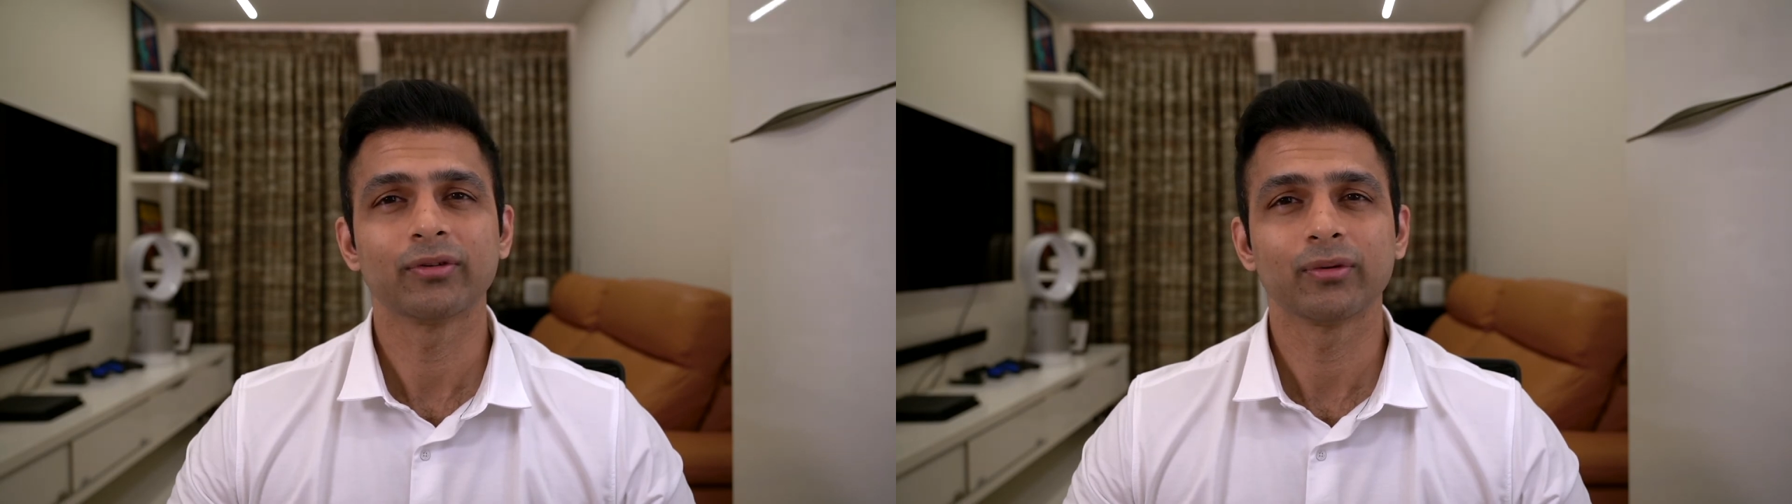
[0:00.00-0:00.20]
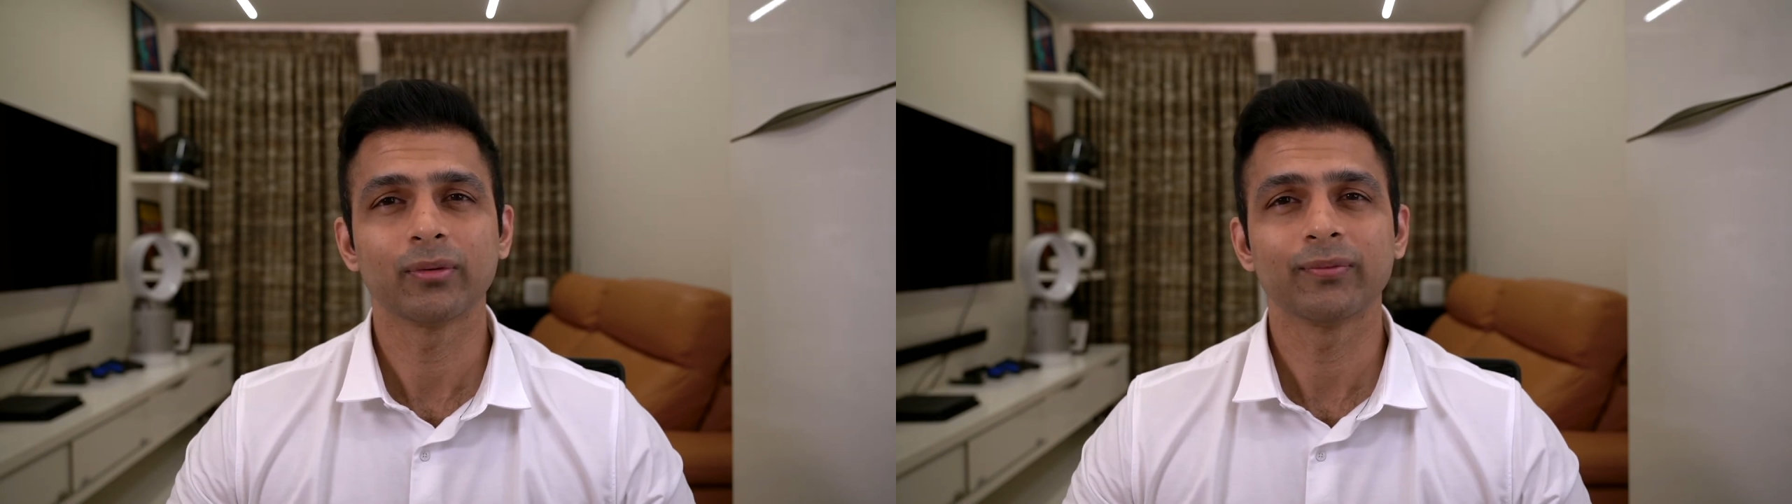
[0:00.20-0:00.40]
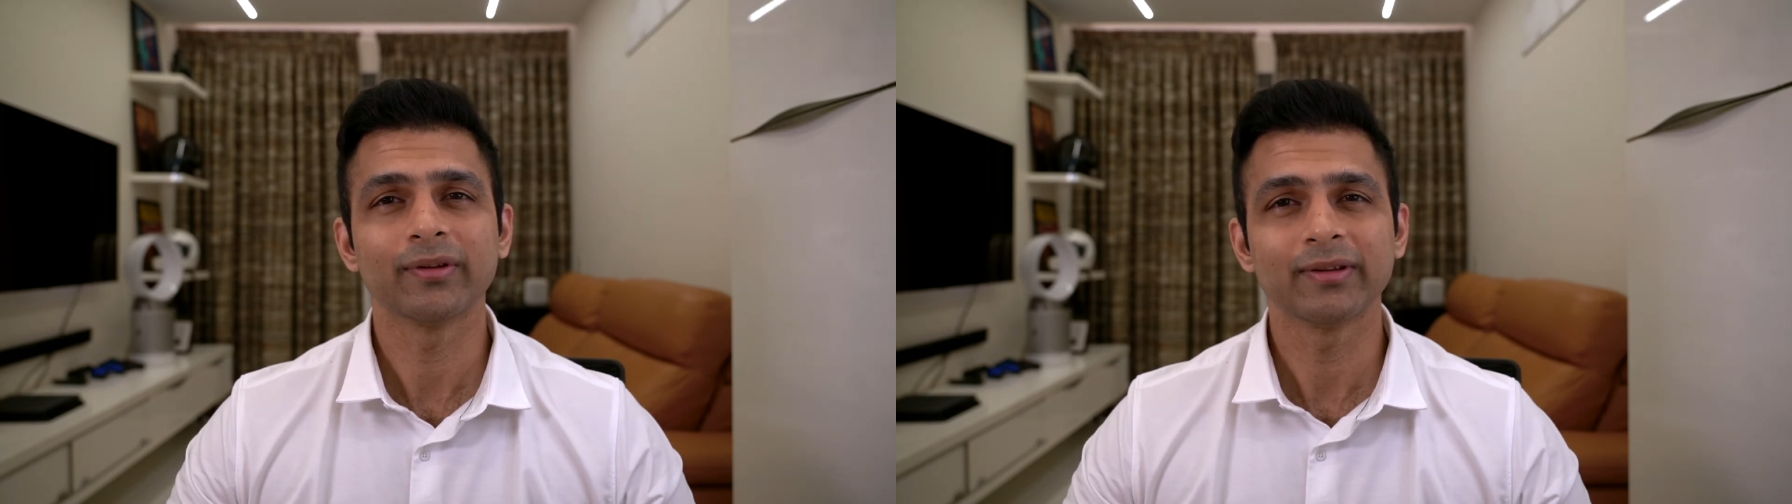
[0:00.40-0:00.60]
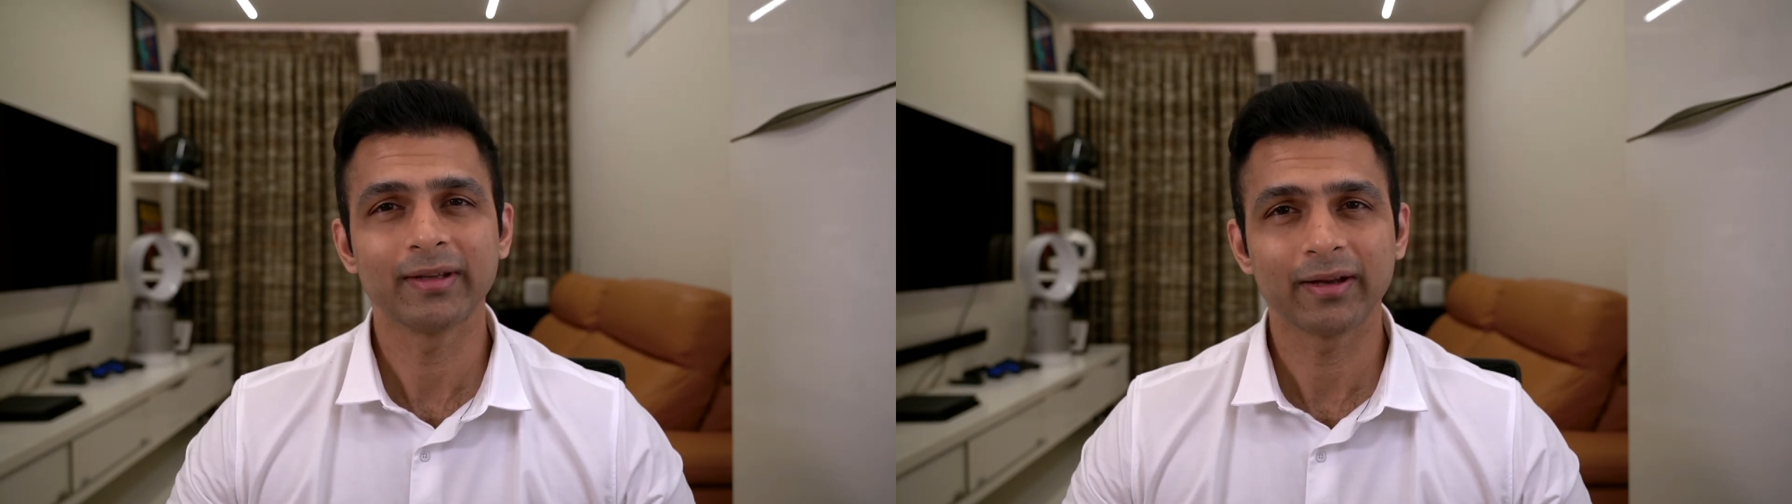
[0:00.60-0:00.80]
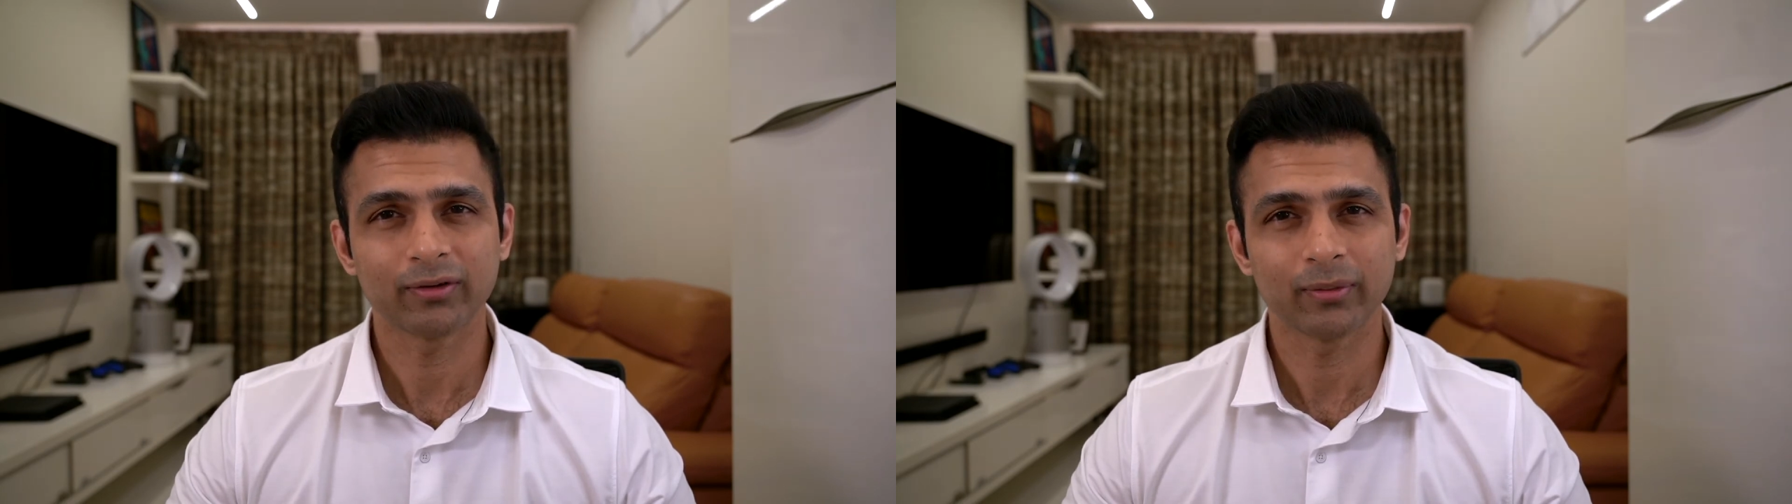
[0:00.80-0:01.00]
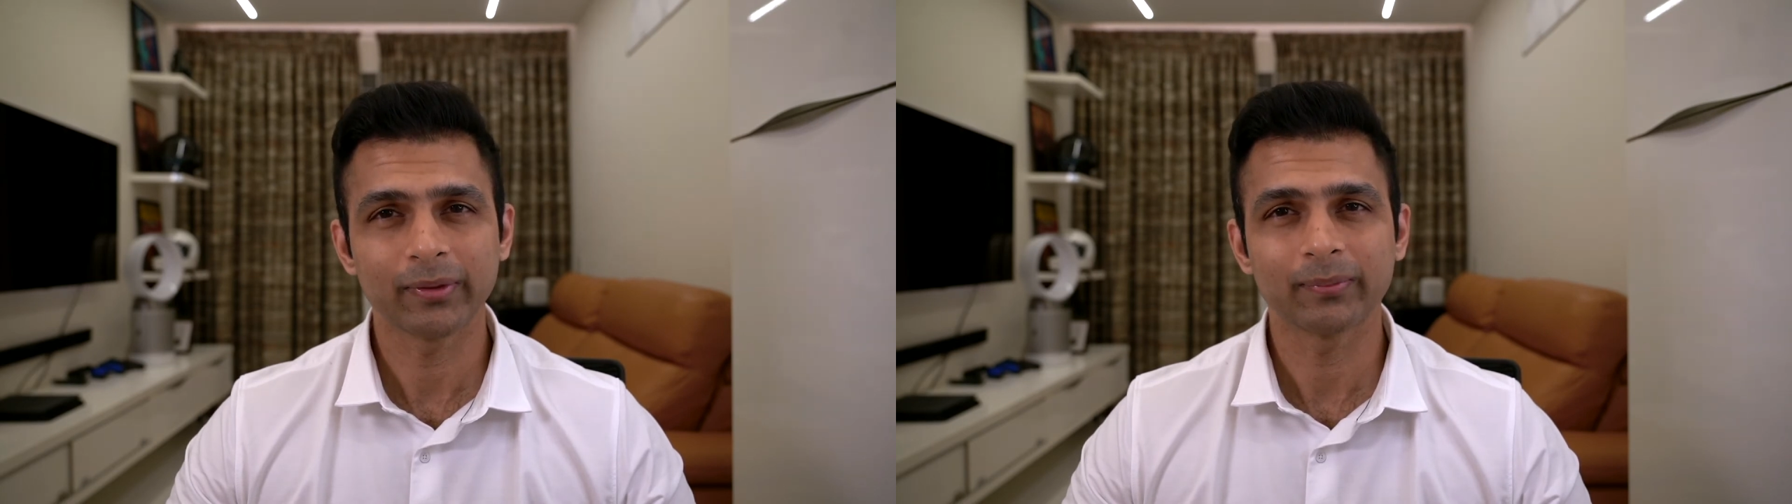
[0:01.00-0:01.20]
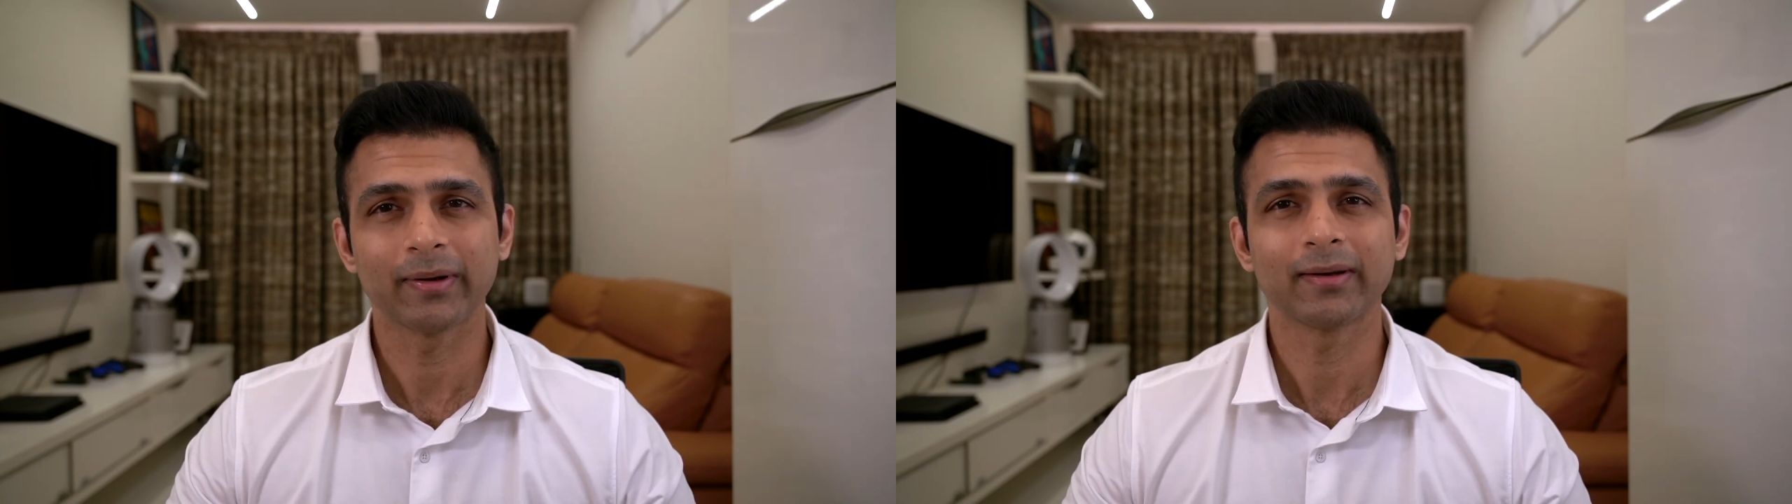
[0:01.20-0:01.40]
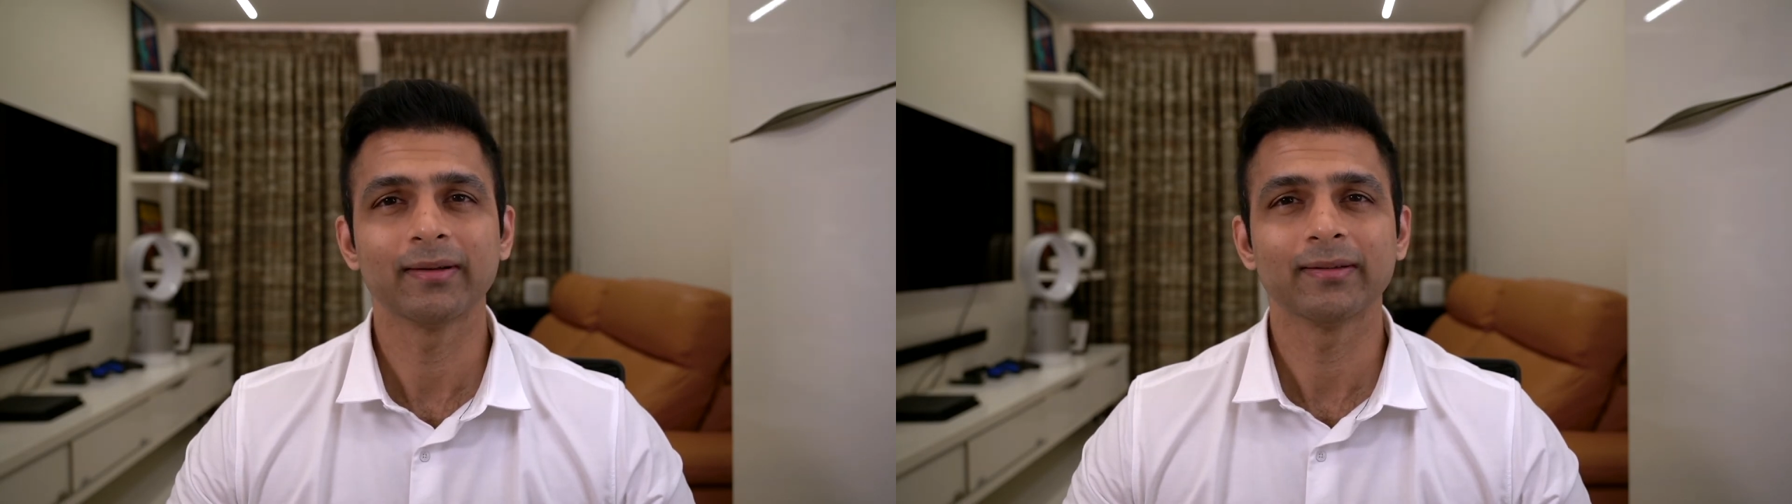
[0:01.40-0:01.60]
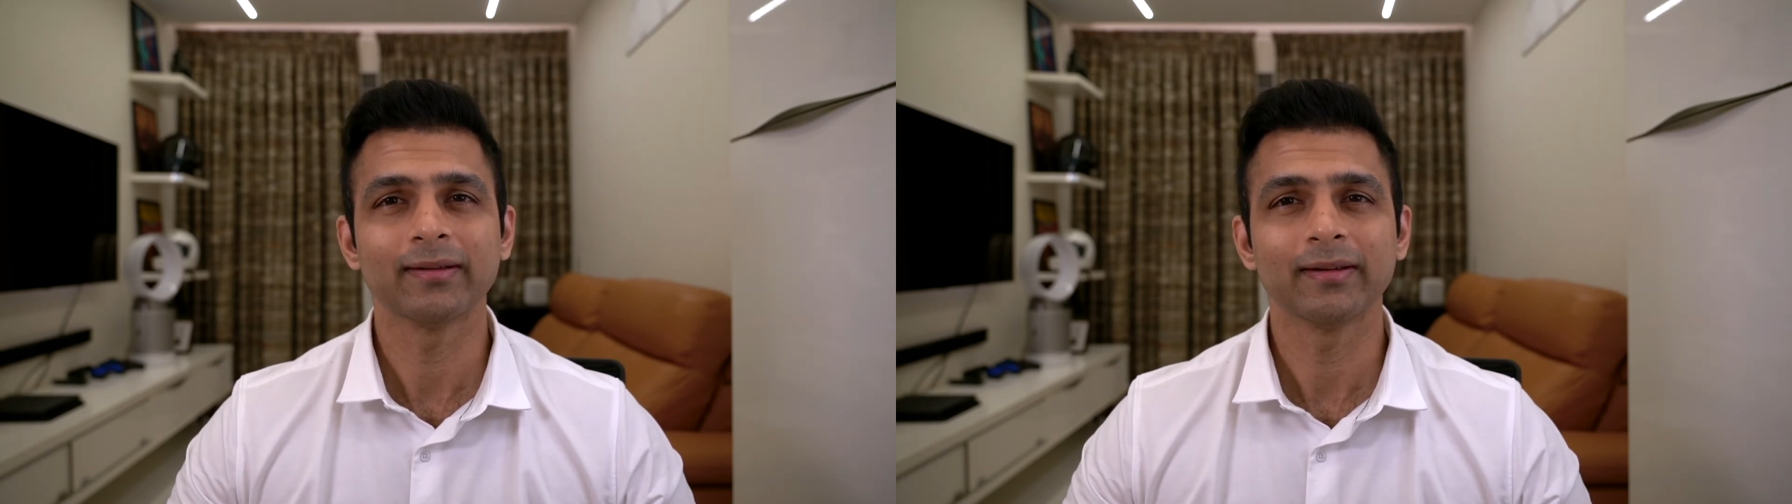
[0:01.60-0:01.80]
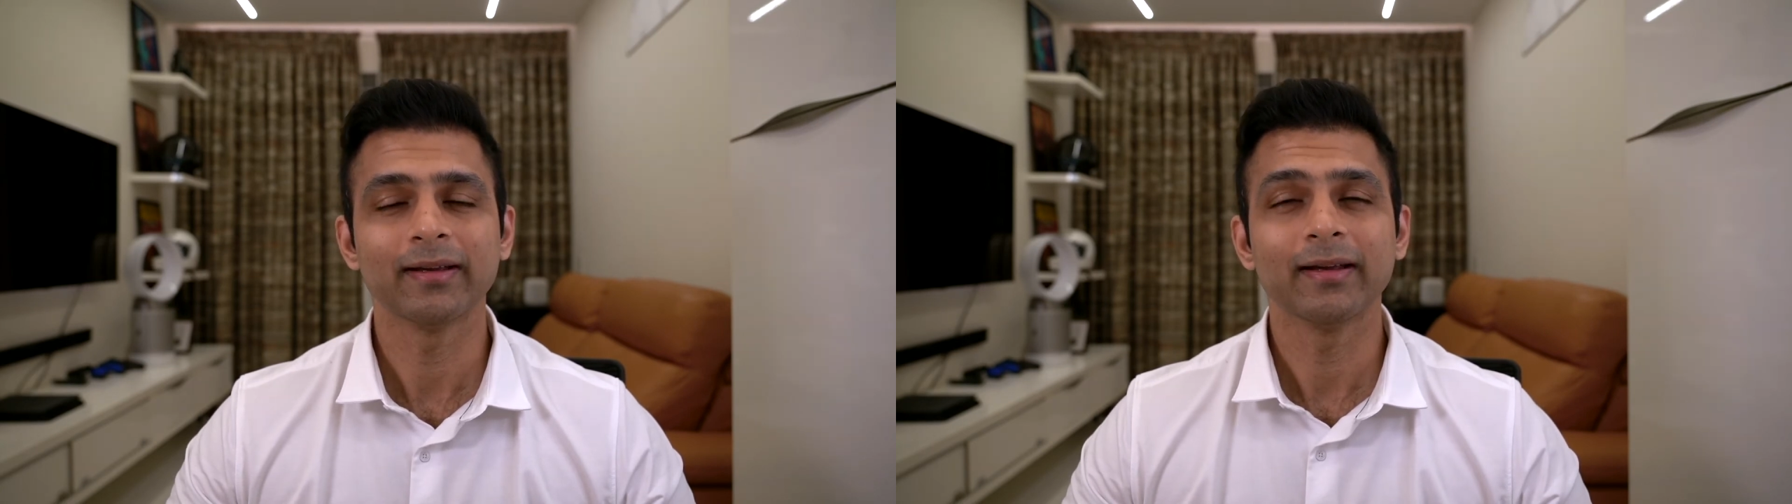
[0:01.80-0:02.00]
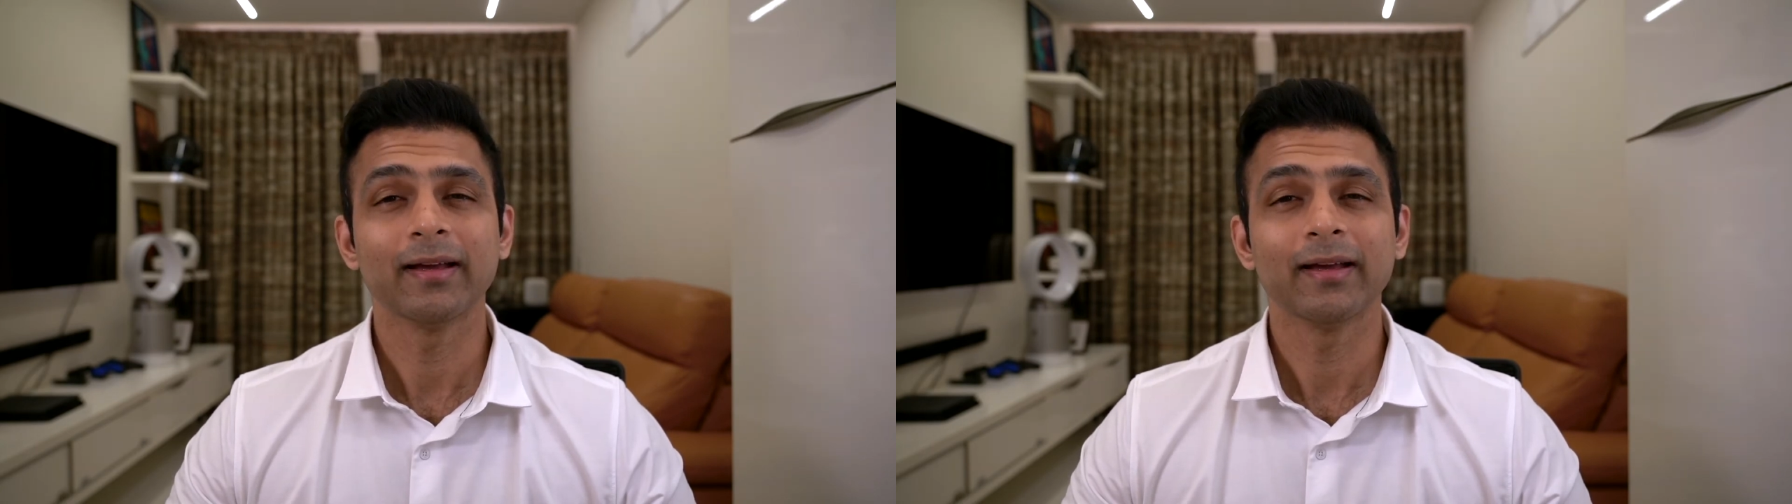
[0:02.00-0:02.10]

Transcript: tube with the ectopic pregnancy